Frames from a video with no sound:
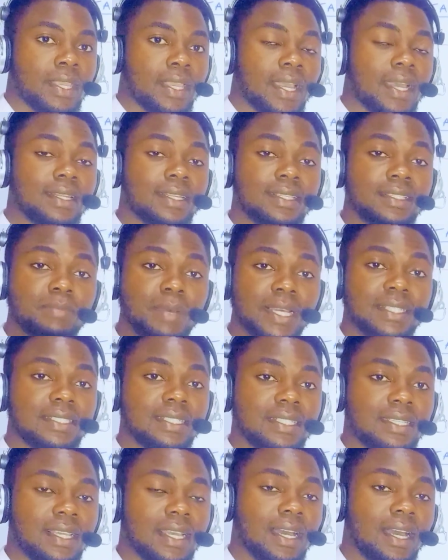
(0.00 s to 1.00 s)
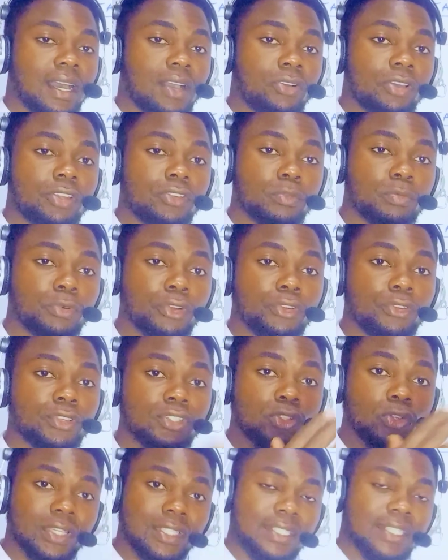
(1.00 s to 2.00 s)
And these bacteria are going to
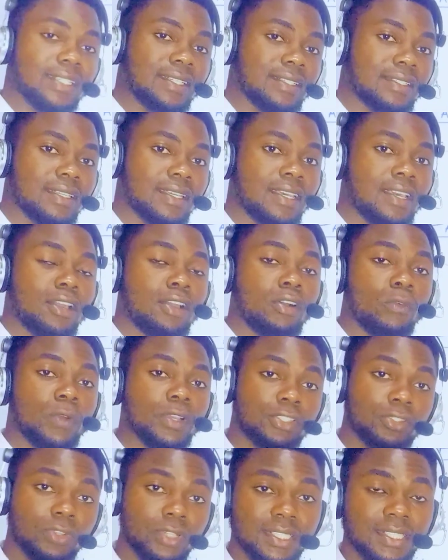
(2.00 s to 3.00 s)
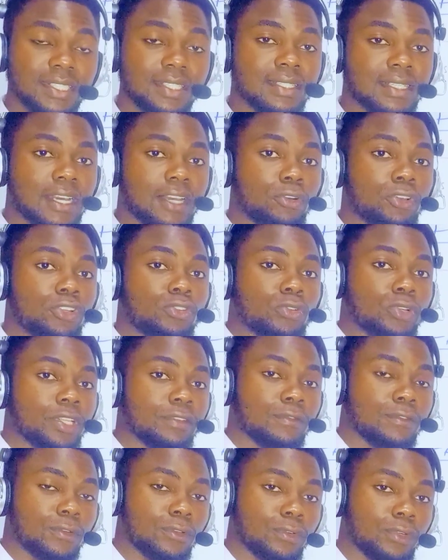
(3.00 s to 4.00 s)
produce toxins, which toxins are going to
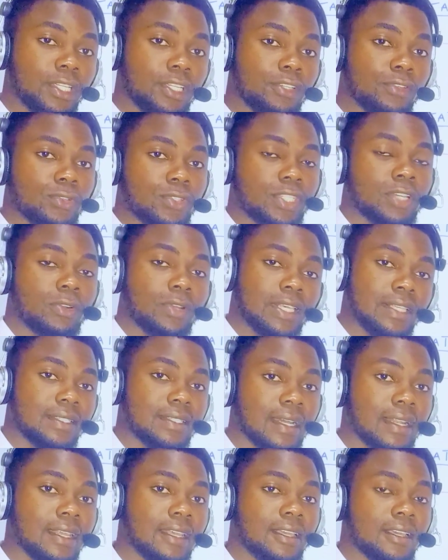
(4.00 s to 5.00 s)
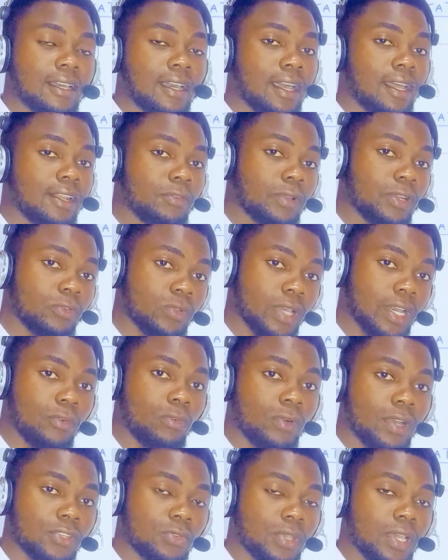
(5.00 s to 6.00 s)
lead to cell injury. And
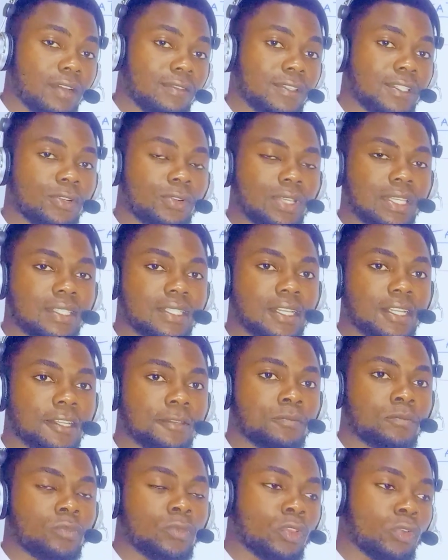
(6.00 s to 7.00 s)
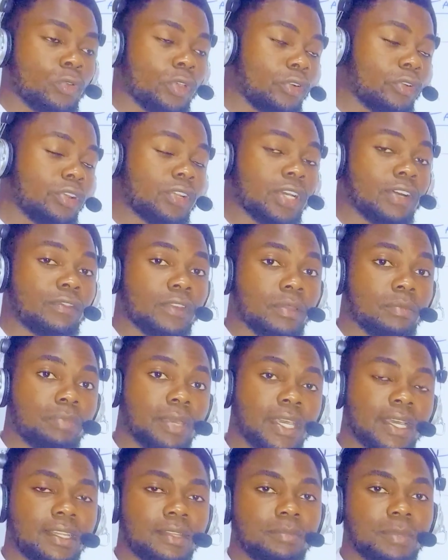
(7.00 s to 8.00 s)
once we have cell injury, we are going to have
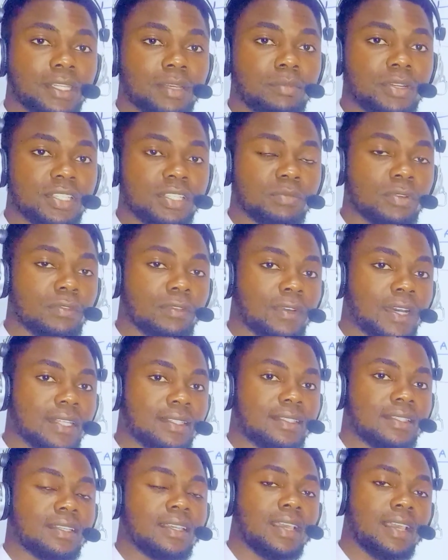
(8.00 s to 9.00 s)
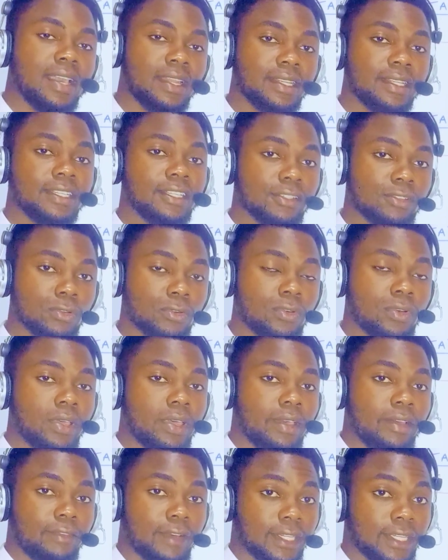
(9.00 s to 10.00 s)
impaired metabolism of fats, leading to
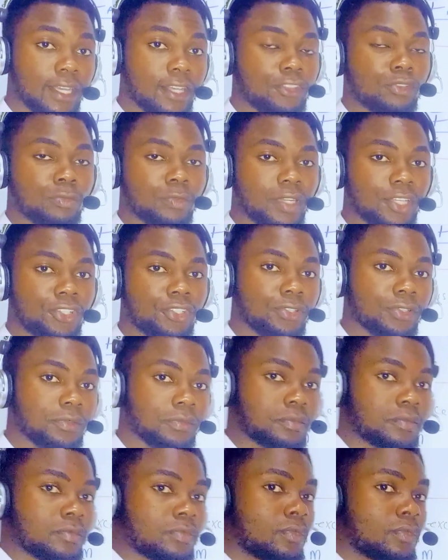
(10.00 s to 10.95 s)
fatty accumulation.